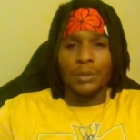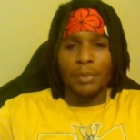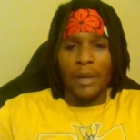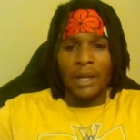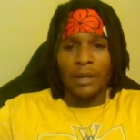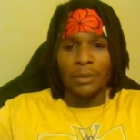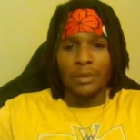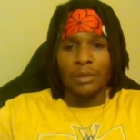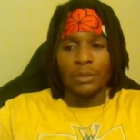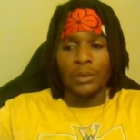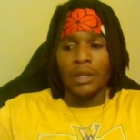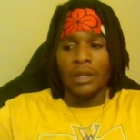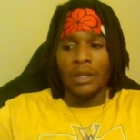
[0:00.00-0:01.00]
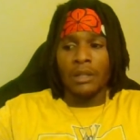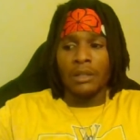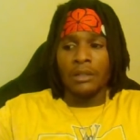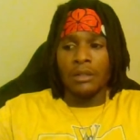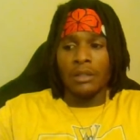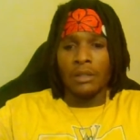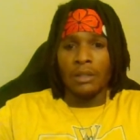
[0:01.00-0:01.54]
power when
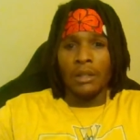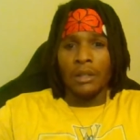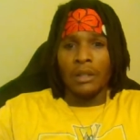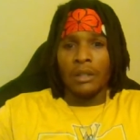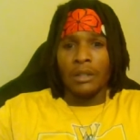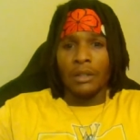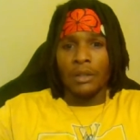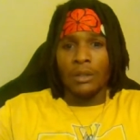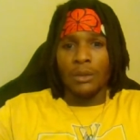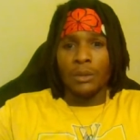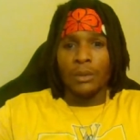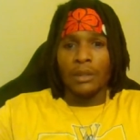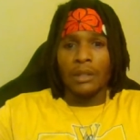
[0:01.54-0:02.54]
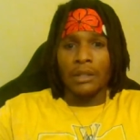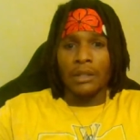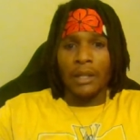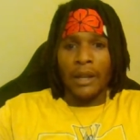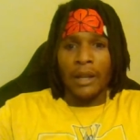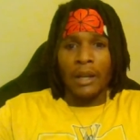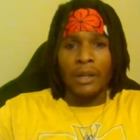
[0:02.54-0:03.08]
you
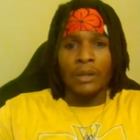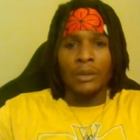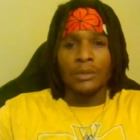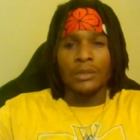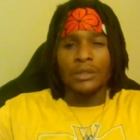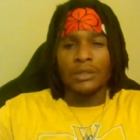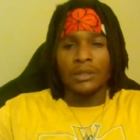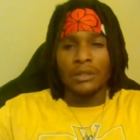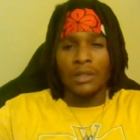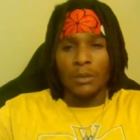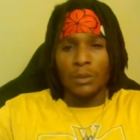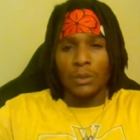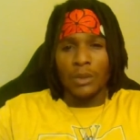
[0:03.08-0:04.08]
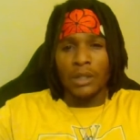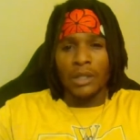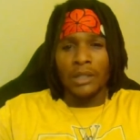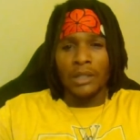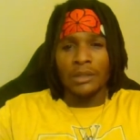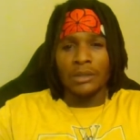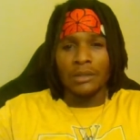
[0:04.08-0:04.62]
allow
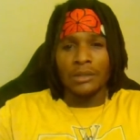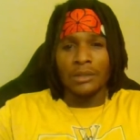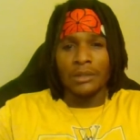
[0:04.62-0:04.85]
someone